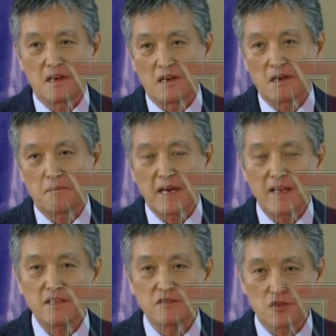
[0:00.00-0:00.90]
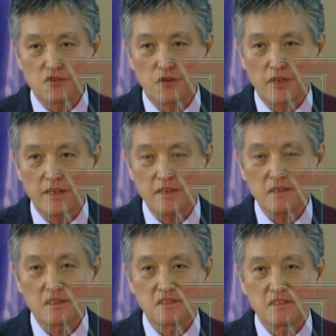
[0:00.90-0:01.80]
Uh, by
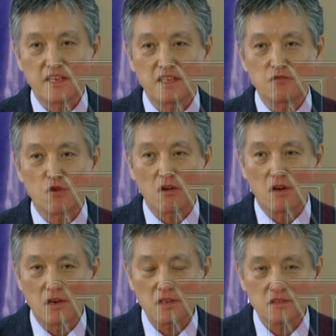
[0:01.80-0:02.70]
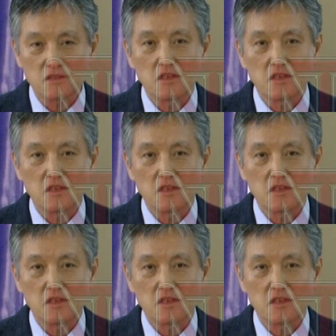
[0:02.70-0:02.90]
nurturing skilled workers